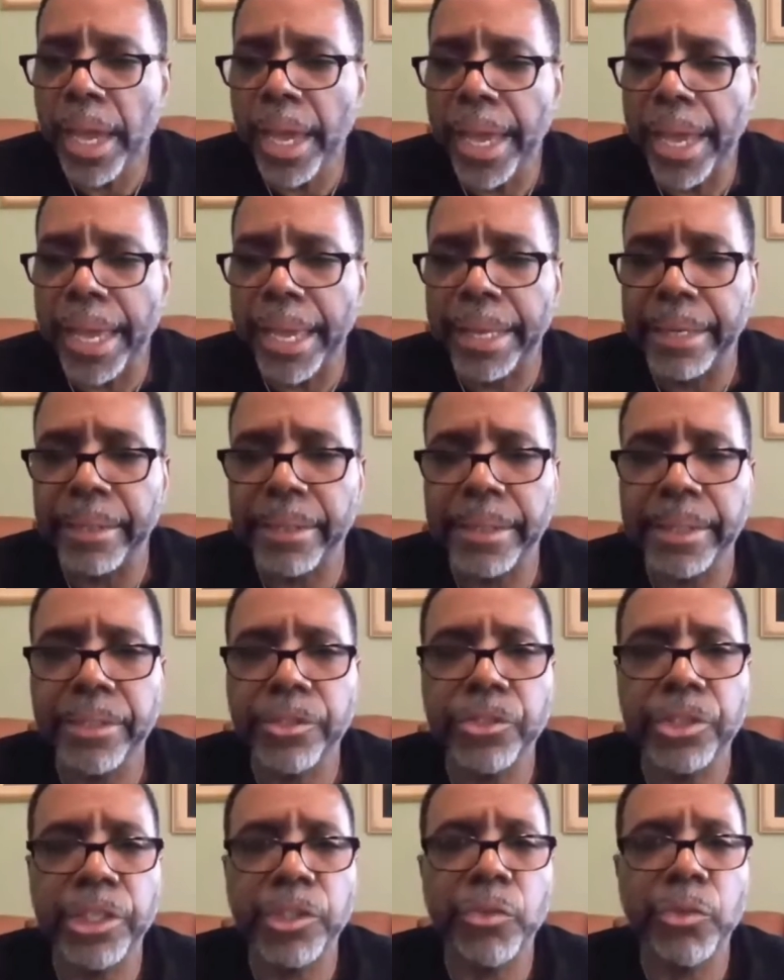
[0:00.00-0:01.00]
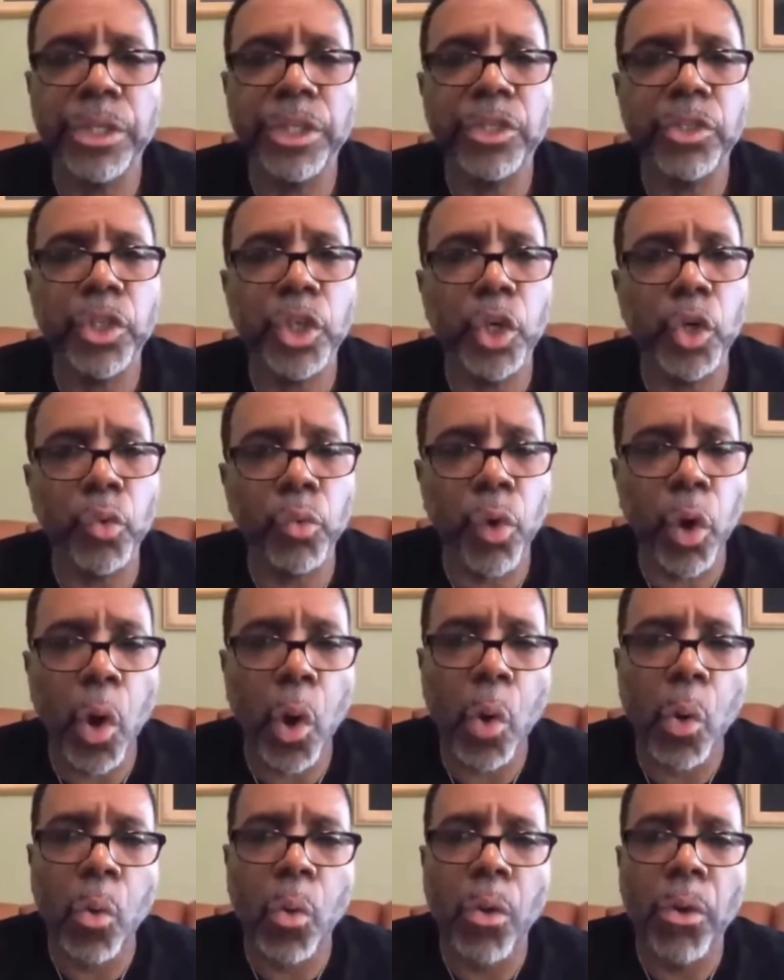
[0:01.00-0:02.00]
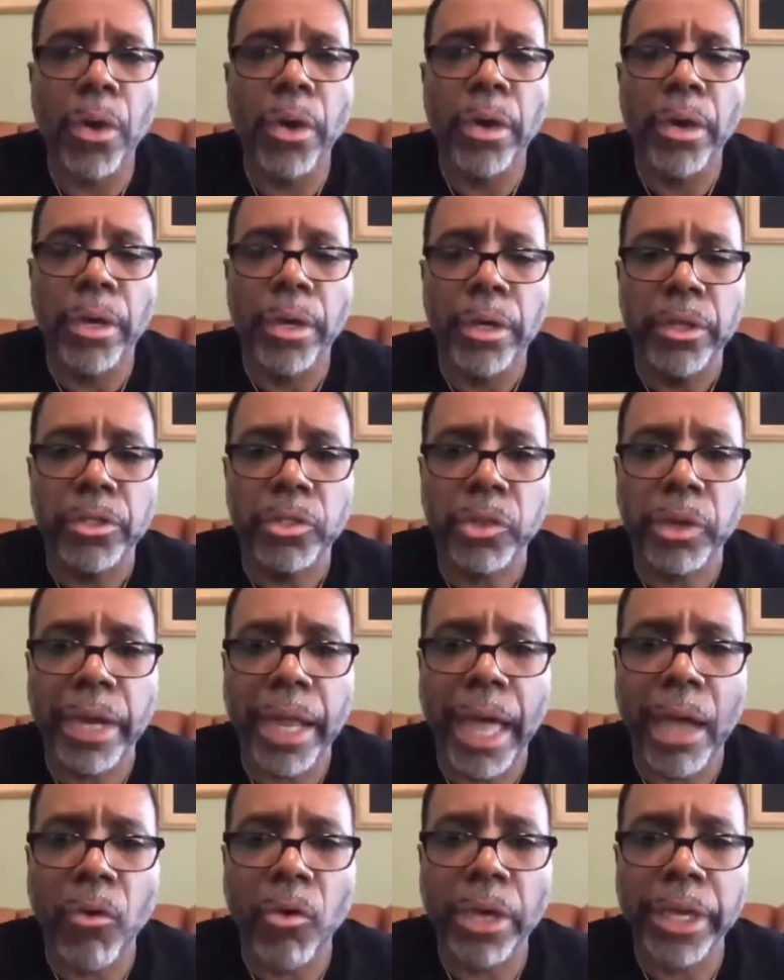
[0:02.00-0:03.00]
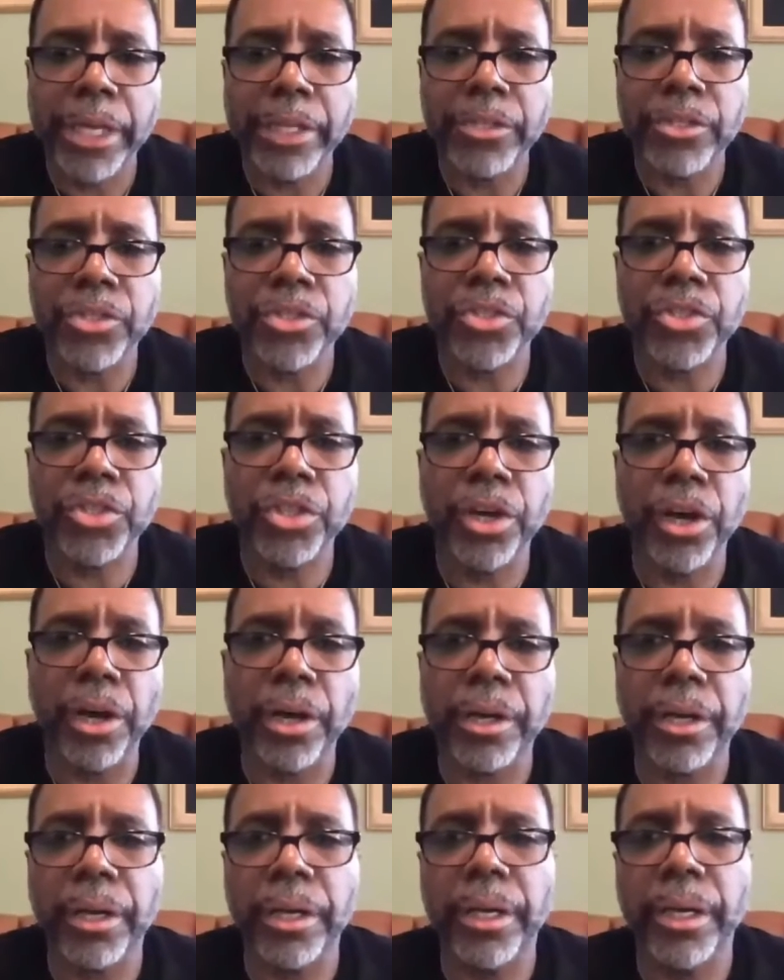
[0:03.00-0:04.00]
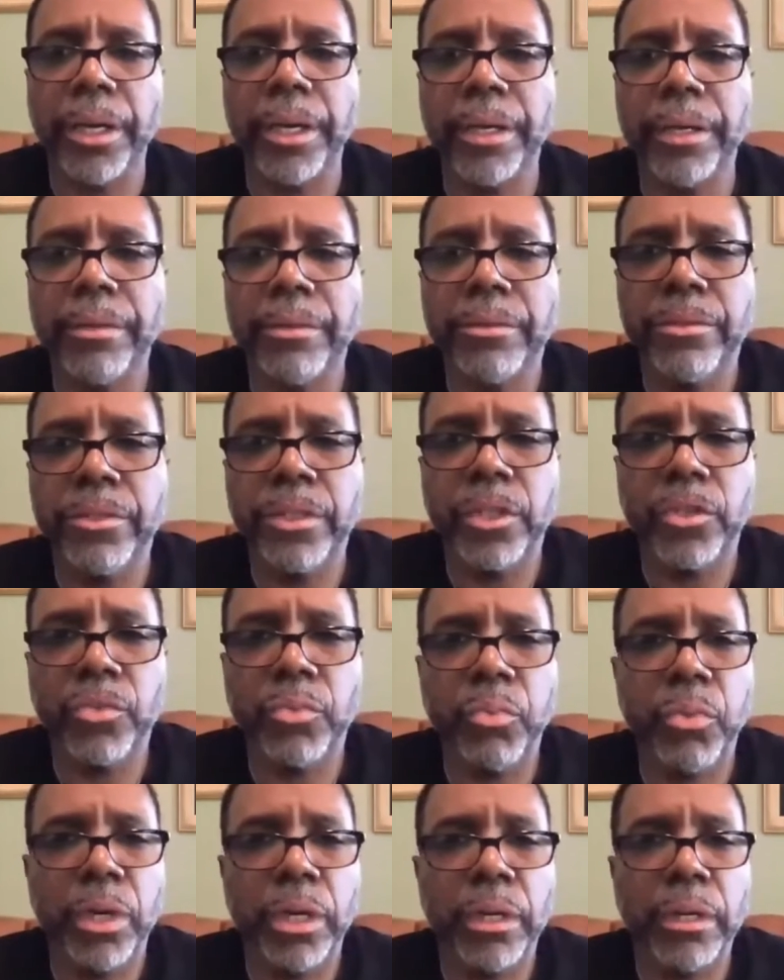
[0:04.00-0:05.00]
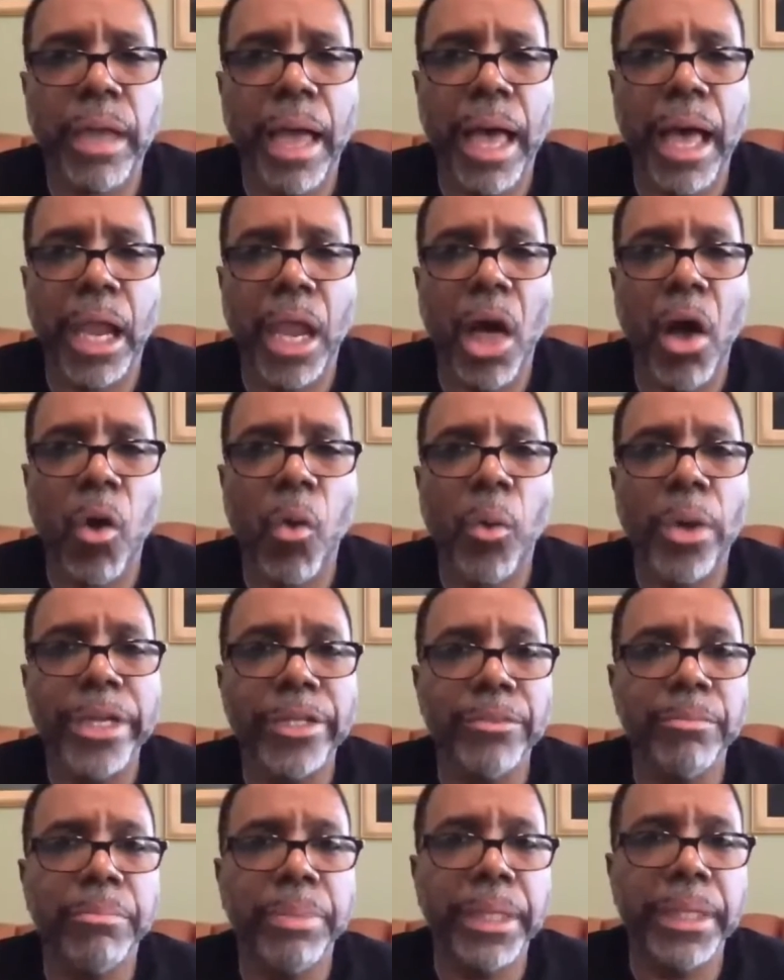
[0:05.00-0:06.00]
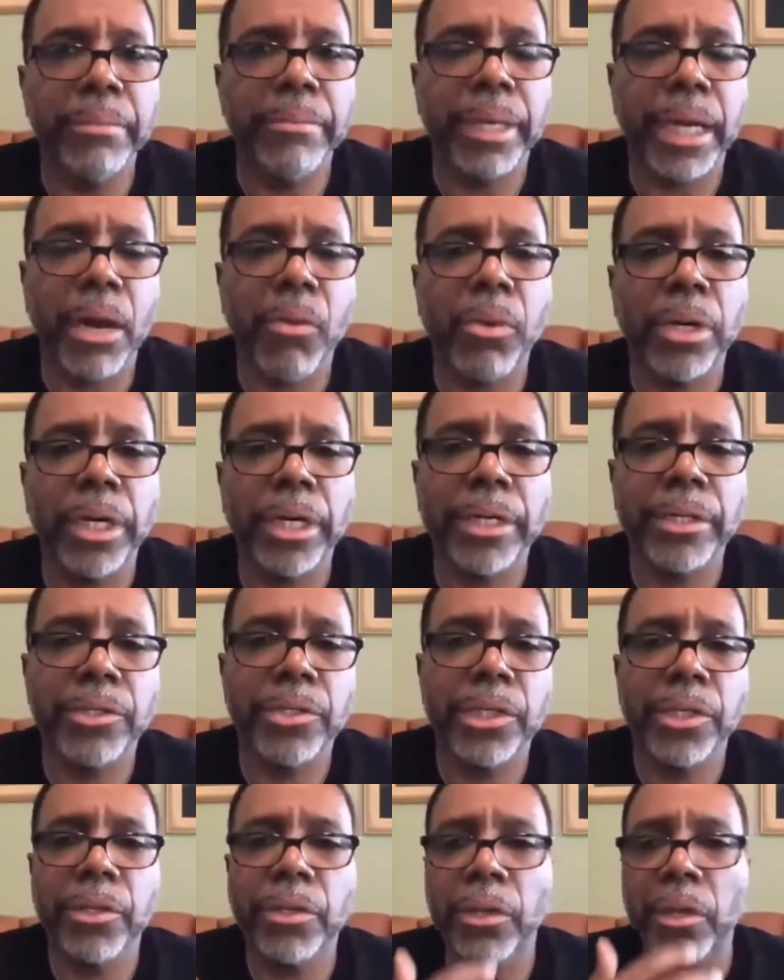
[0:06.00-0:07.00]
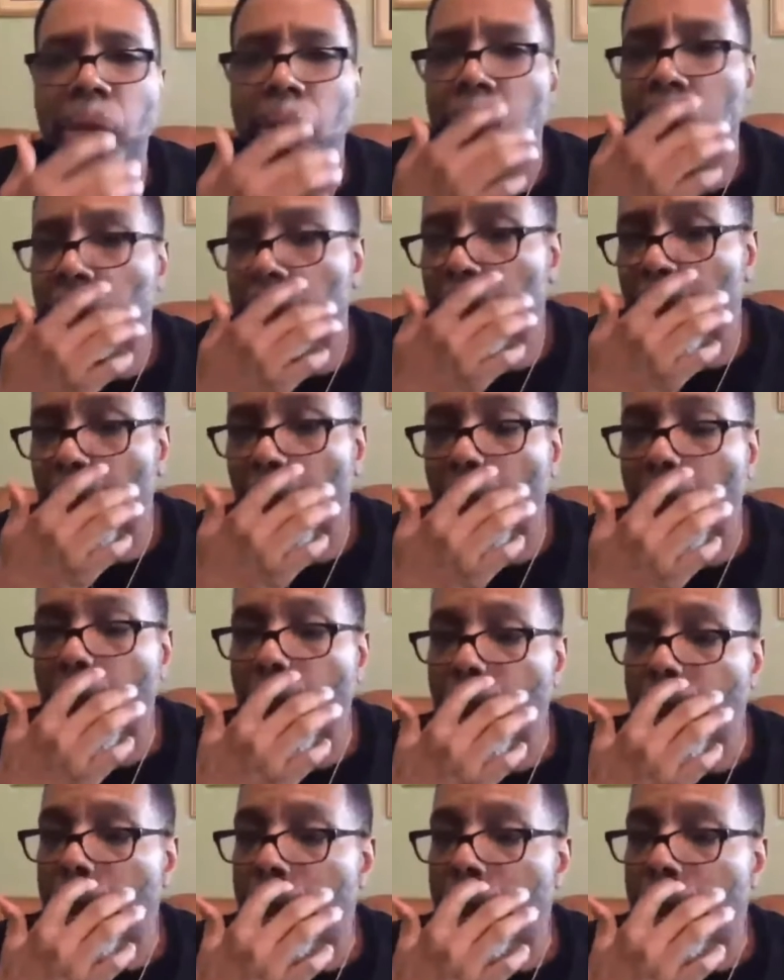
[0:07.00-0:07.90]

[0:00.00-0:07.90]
and continuing to grow so that I don't get stuck in just what I'll always be, but I want to continue to learn and grow.